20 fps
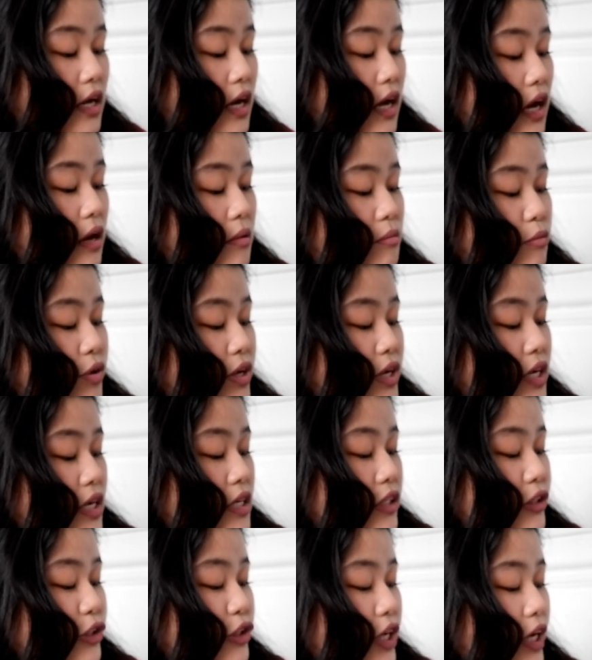We're
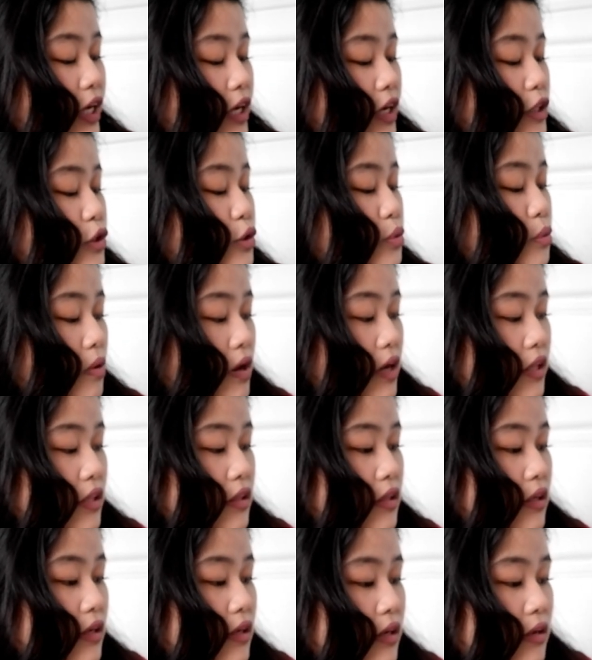gonna try this
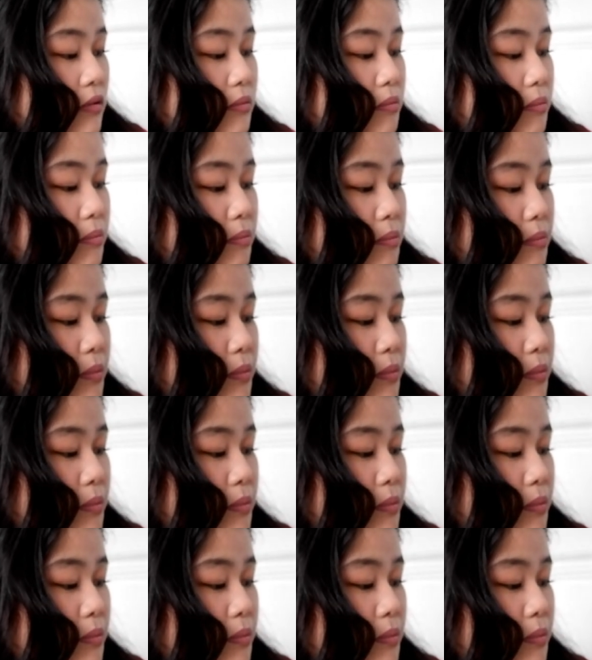one, the